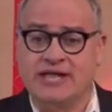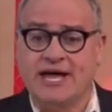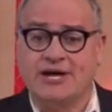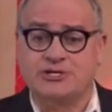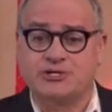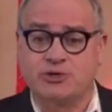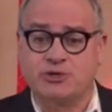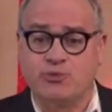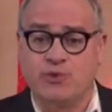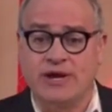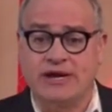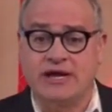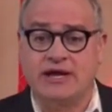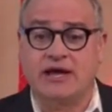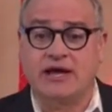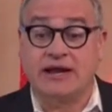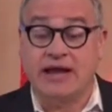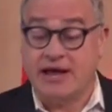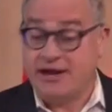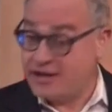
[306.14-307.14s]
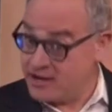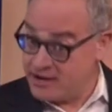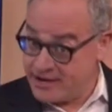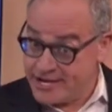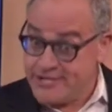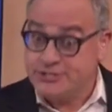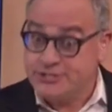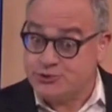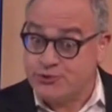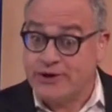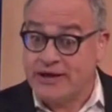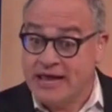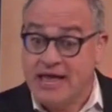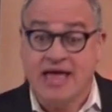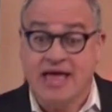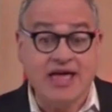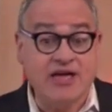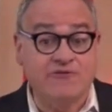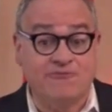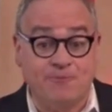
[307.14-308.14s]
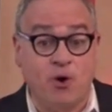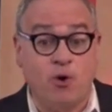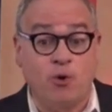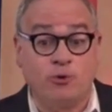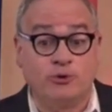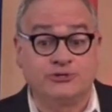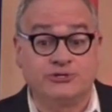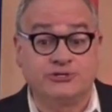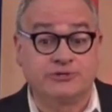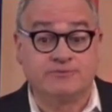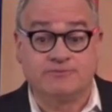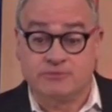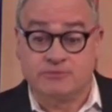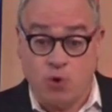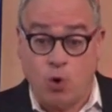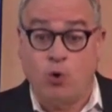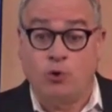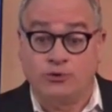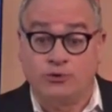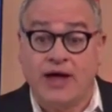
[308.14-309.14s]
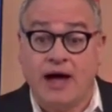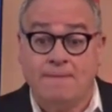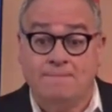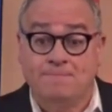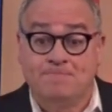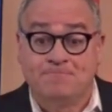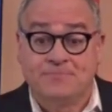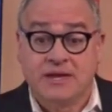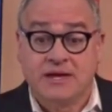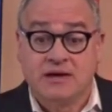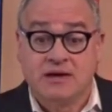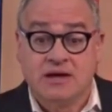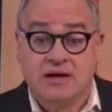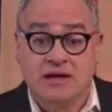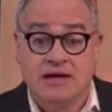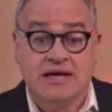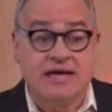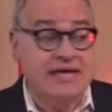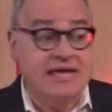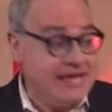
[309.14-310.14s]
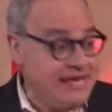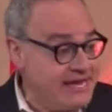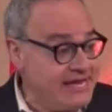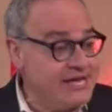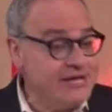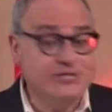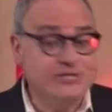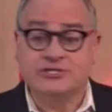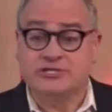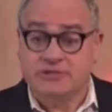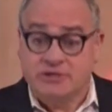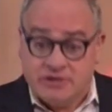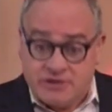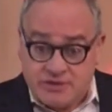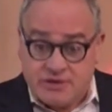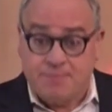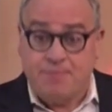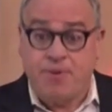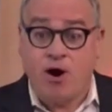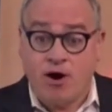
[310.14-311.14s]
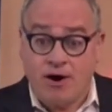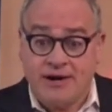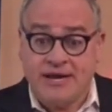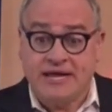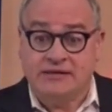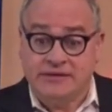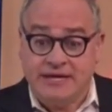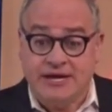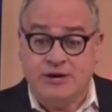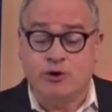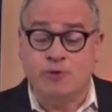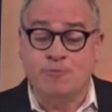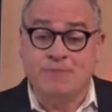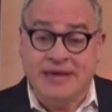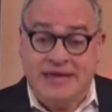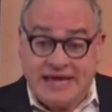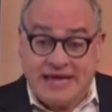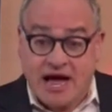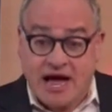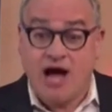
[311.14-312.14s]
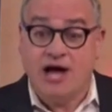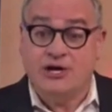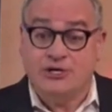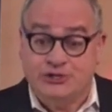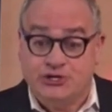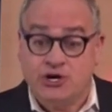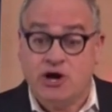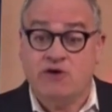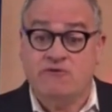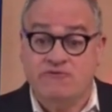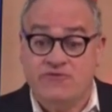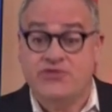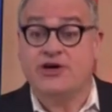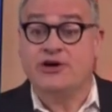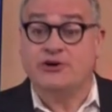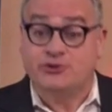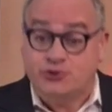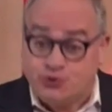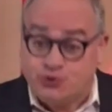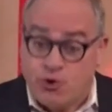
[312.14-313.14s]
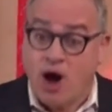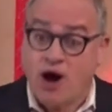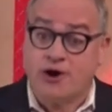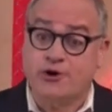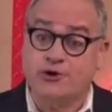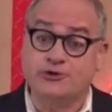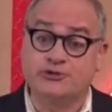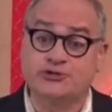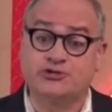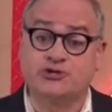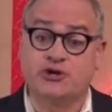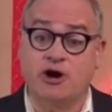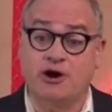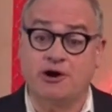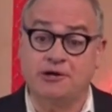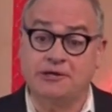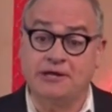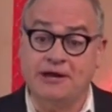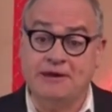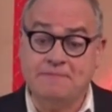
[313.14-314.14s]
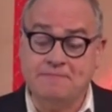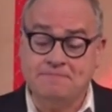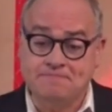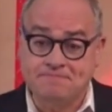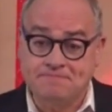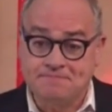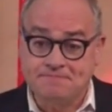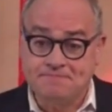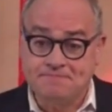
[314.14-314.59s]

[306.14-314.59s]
election win in Canadian history if polls hold up, he is the party leader because of the truckers, Charlie.